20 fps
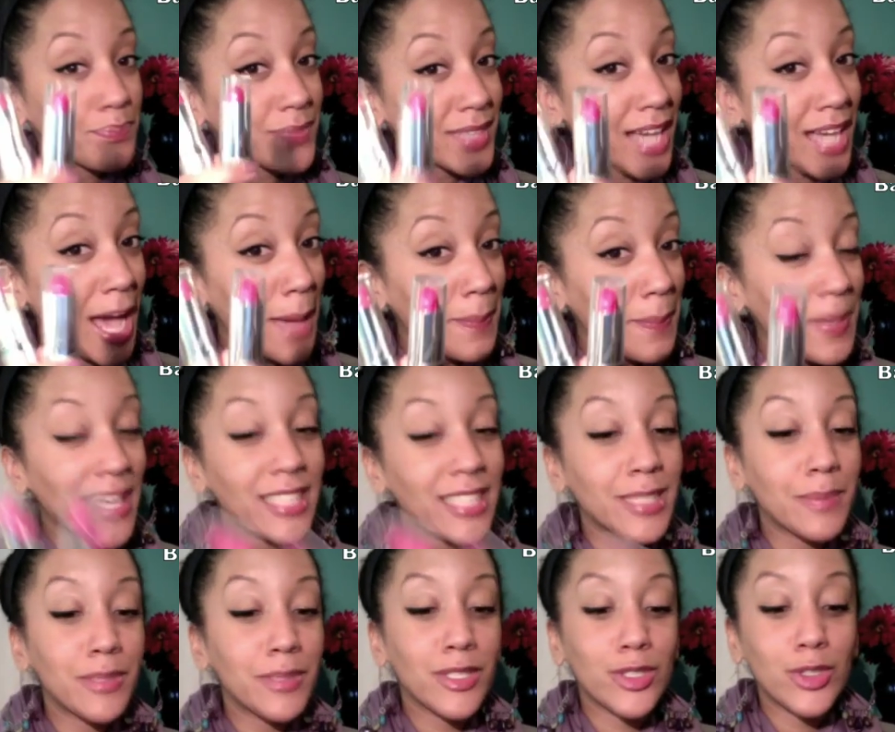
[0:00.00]
I picked
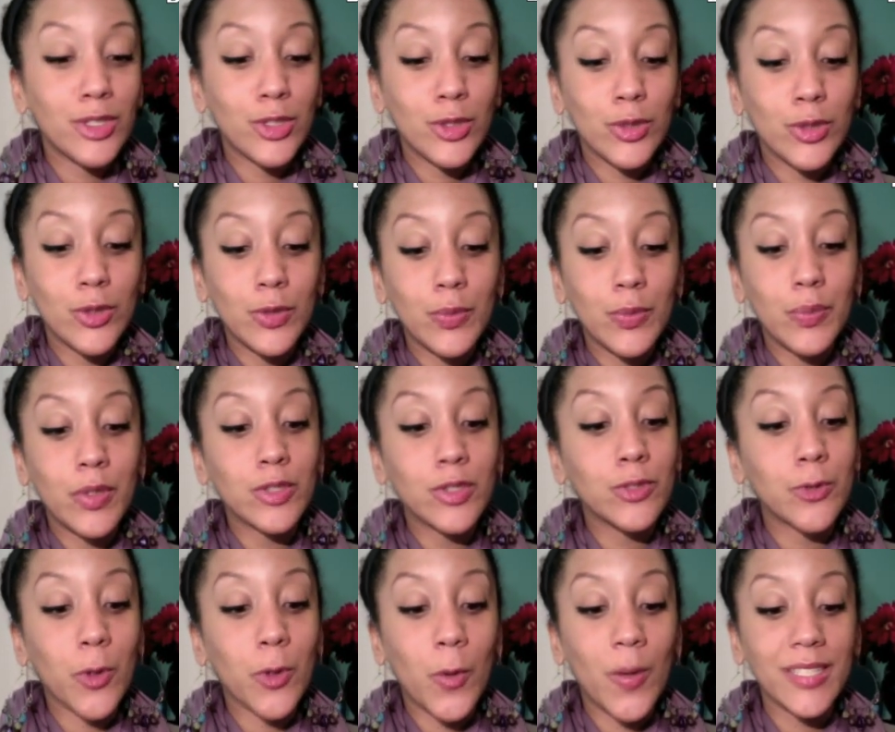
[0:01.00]
up the two most
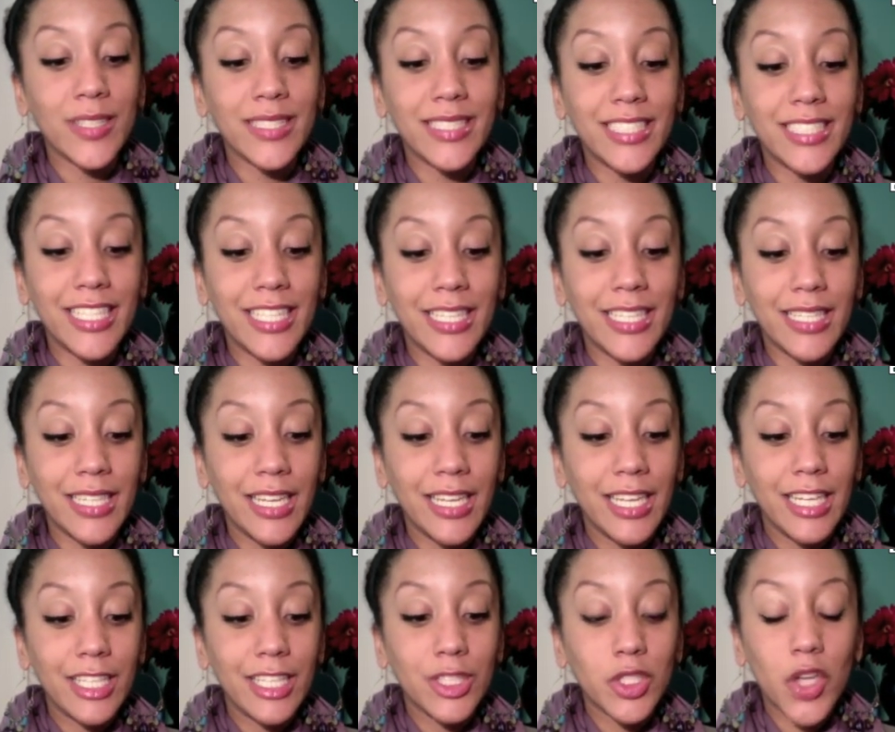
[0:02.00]
requested,
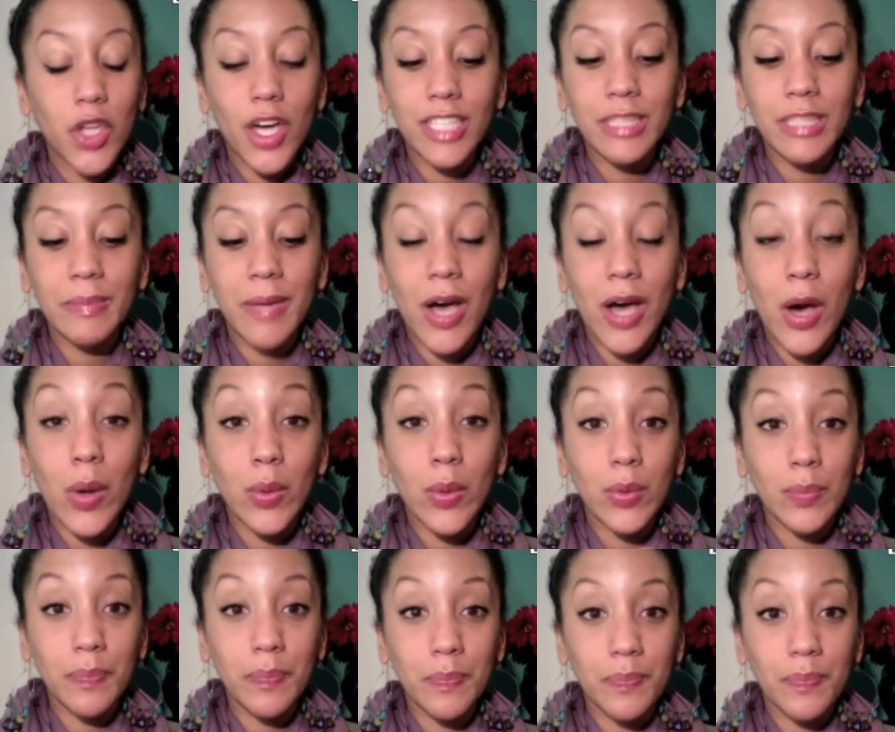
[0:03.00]
talked about